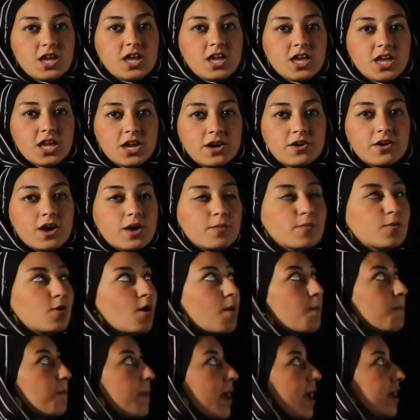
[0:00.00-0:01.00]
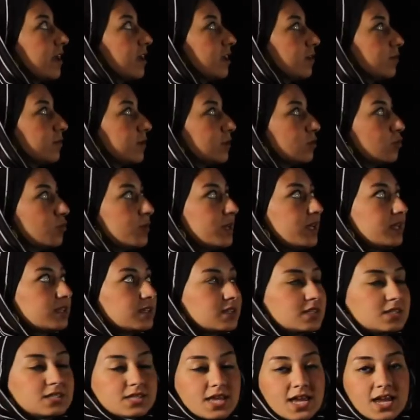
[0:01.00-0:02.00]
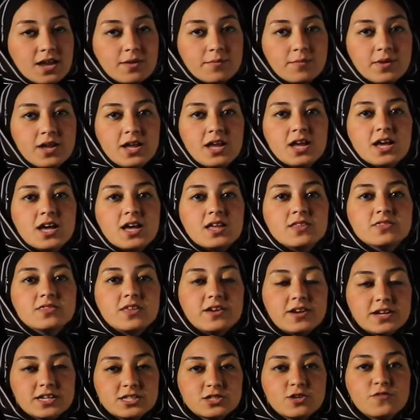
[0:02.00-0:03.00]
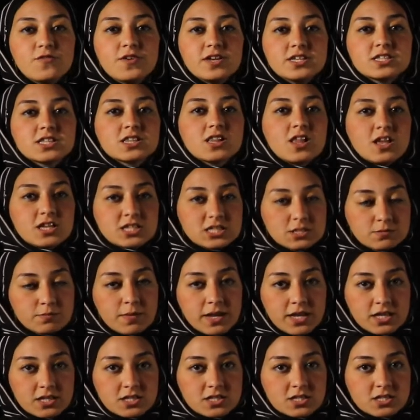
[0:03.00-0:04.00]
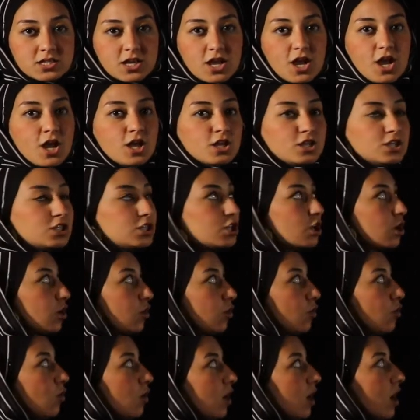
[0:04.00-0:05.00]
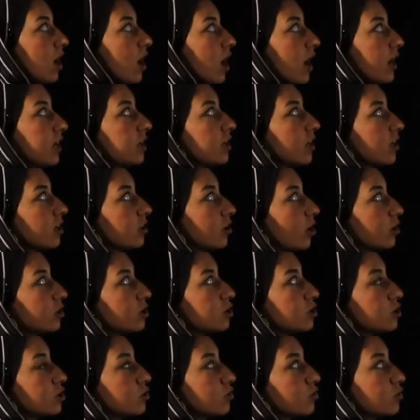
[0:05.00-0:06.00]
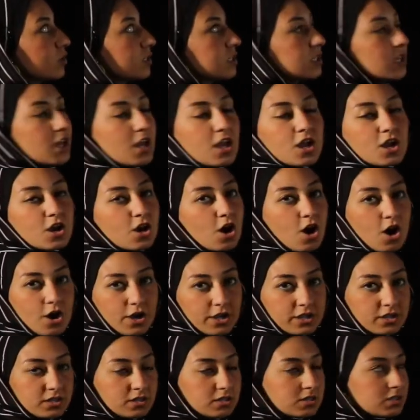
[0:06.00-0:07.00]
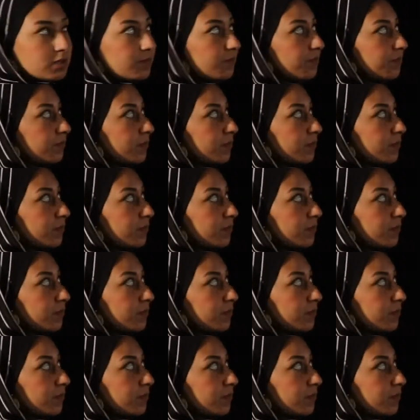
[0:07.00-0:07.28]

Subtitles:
Here I'm comparing between Sam and the rest of his classmates. So I cannot choose kind.